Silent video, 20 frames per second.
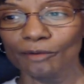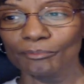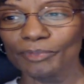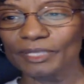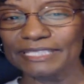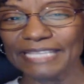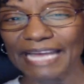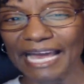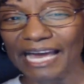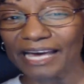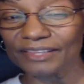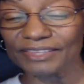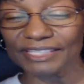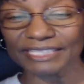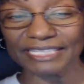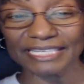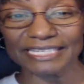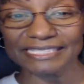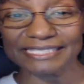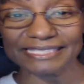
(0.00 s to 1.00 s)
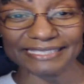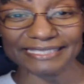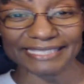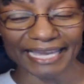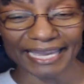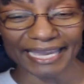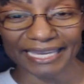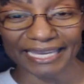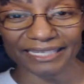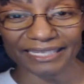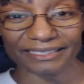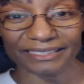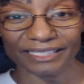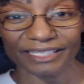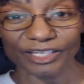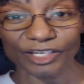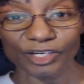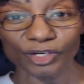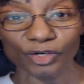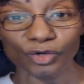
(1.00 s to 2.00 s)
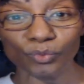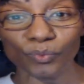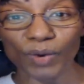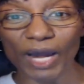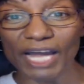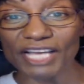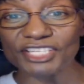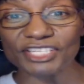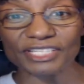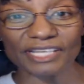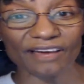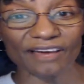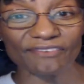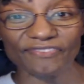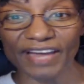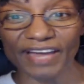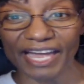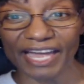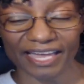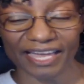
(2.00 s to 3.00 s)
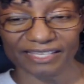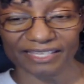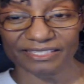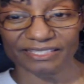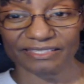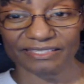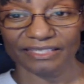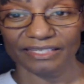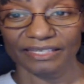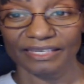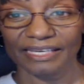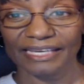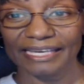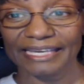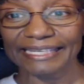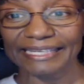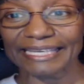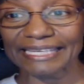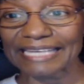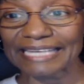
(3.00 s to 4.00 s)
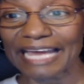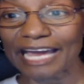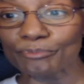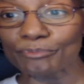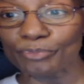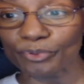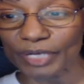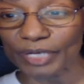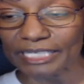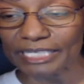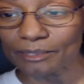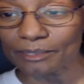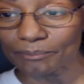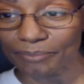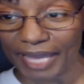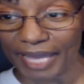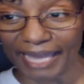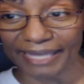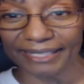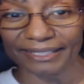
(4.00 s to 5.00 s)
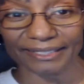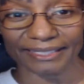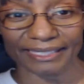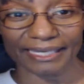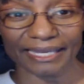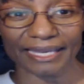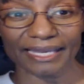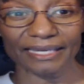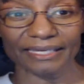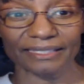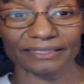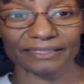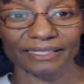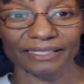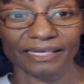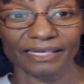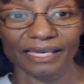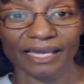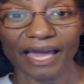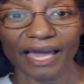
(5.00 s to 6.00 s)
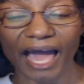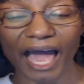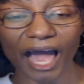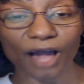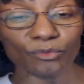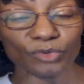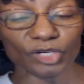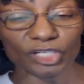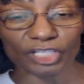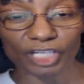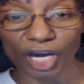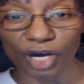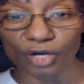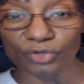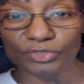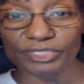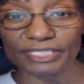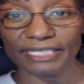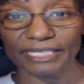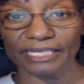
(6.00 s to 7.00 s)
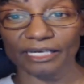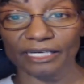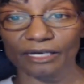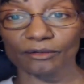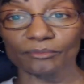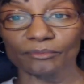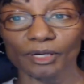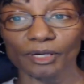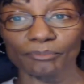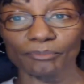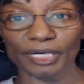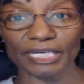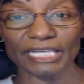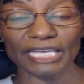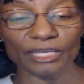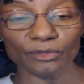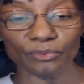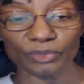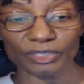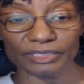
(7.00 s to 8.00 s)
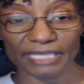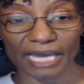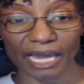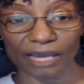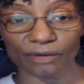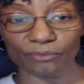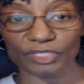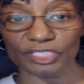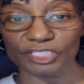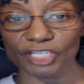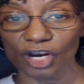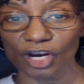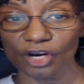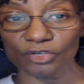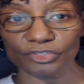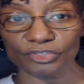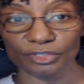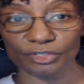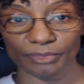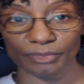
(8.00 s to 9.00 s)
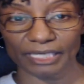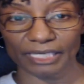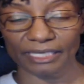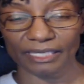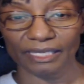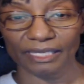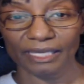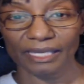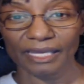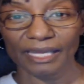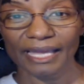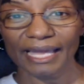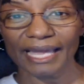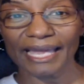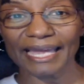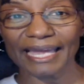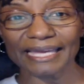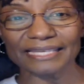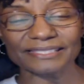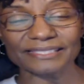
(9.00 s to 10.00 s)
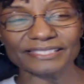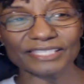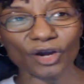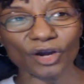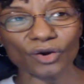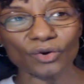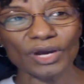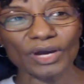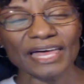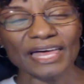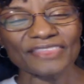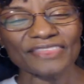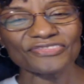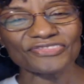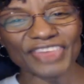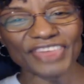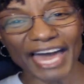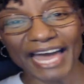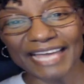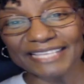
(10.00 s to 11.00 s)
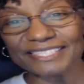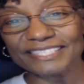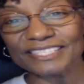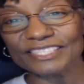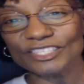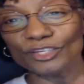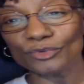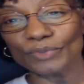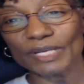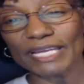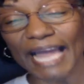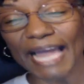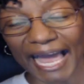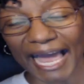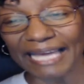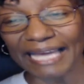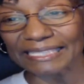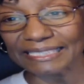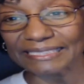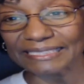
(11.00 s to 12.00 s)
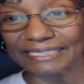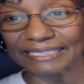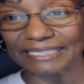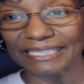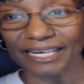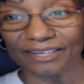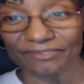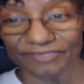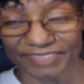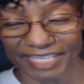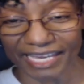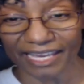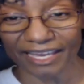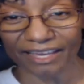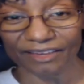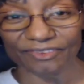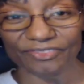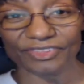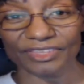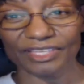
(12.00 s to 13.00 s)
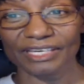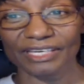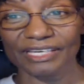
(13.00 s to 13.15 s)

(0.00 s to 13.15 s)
But now that he is dead, why should I fast? Can I bring him back again? I will go to him, but he will not return to me. And, and so that's the reality of death.